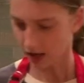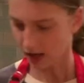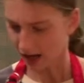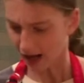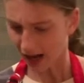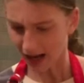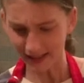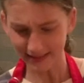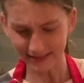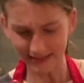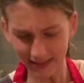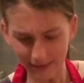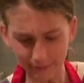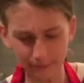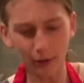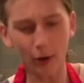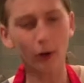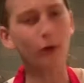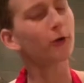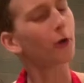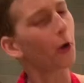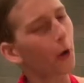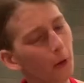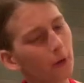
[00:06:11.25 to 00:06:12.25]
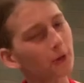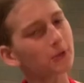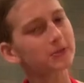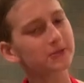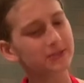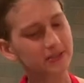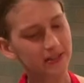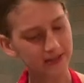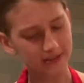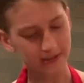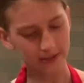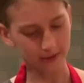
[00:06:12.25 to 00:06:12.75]
I did poke holes
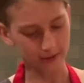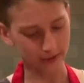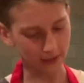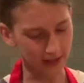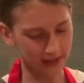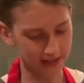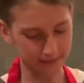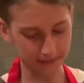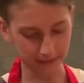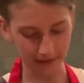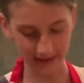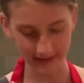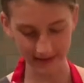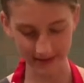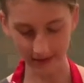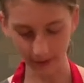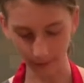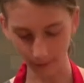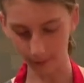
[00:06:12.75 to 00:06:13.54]
in the crust, but it still